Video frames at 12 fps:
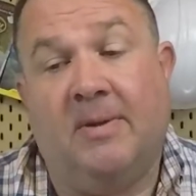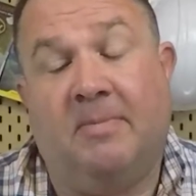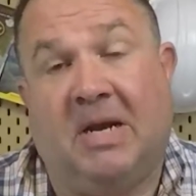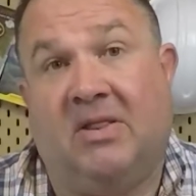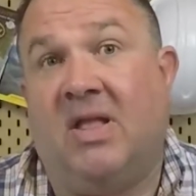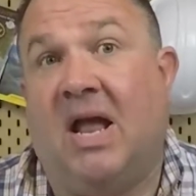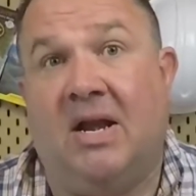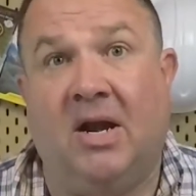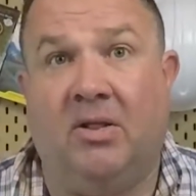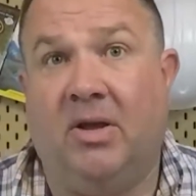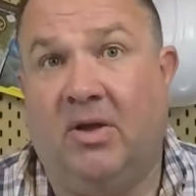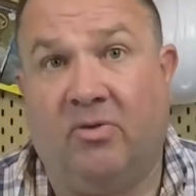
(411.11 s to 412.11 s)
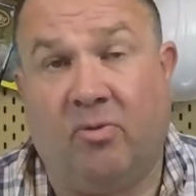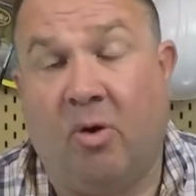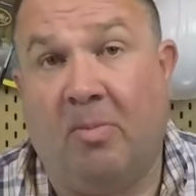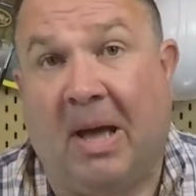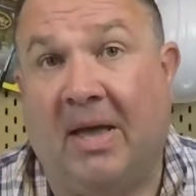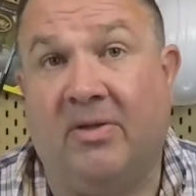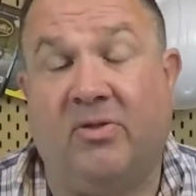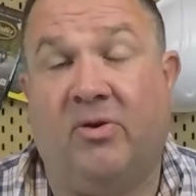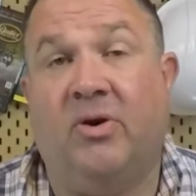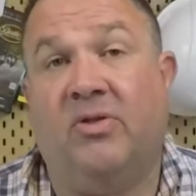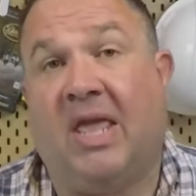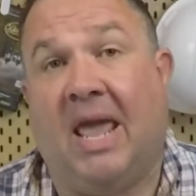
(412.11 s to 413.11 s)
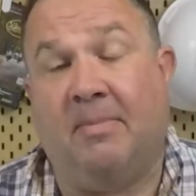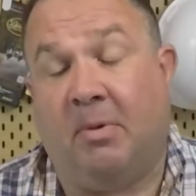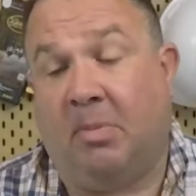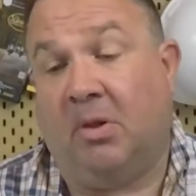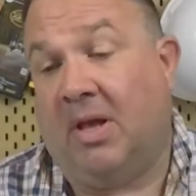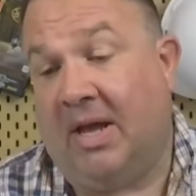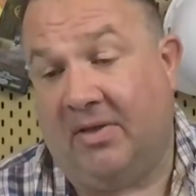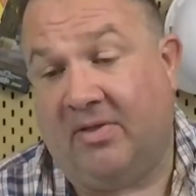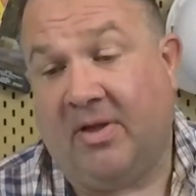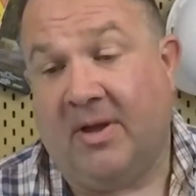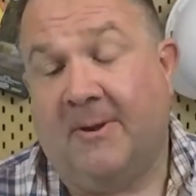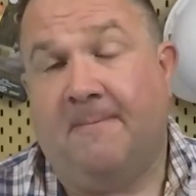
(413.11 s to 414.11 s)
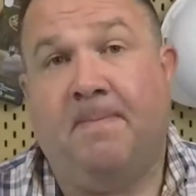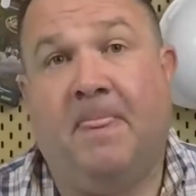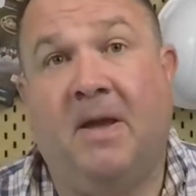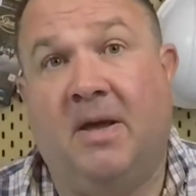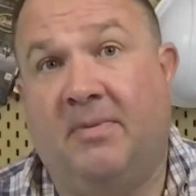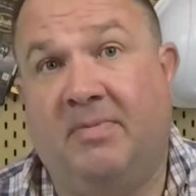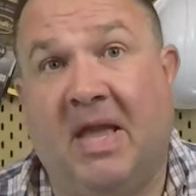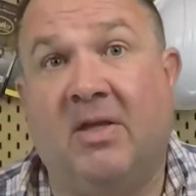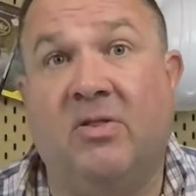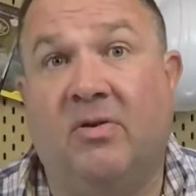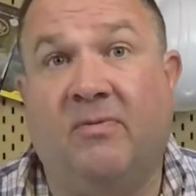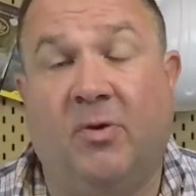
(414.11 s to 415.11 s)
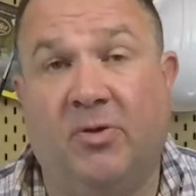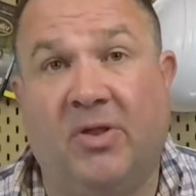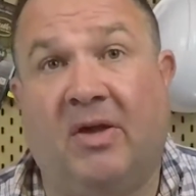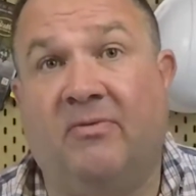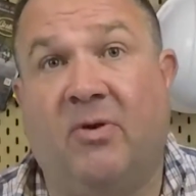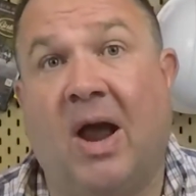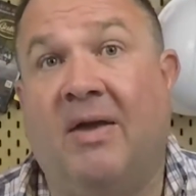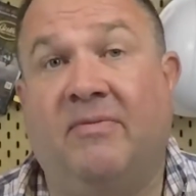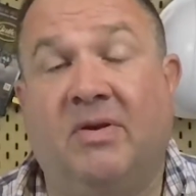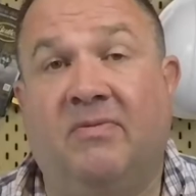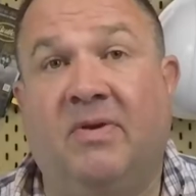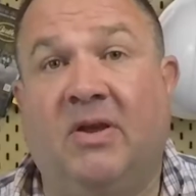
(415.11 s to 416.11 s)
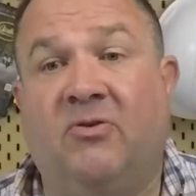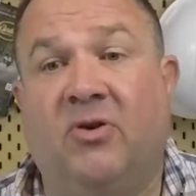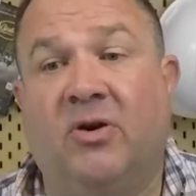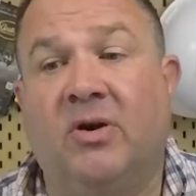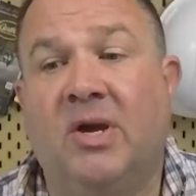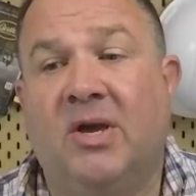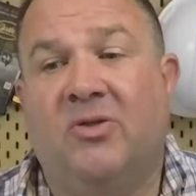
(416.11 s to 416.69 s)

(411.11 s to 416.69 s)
but it's not nearly as robust or as capable as the Tesla full self-driving feature.